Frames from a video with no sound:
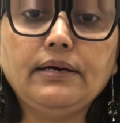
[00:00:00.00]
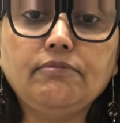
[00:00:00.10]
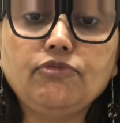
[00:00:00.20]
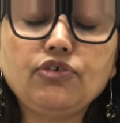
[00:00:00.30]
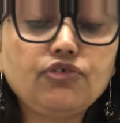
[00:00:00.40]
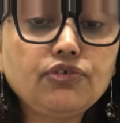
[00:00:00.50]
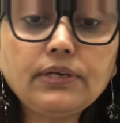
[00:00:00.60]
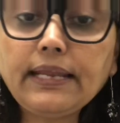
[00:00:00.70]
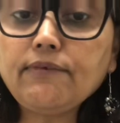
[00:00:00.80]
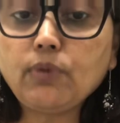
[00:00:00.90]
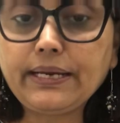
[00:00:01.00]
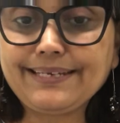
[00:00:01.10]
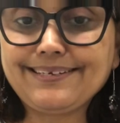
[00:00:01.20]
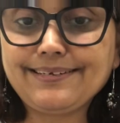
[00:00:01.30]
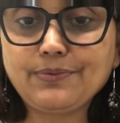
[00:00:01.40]
you shouldn't leave
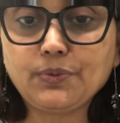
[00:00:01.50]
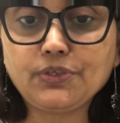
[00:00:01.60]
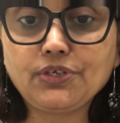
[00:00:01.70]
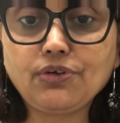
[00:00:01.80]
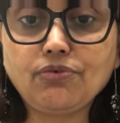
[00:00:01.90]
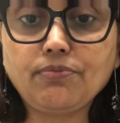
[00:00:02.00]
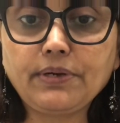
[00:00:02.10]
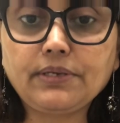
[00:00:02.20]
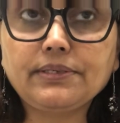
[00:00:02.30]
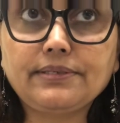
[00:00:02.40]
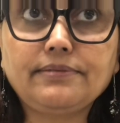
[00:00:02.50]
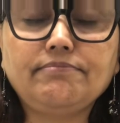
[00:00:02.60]
white for snow because,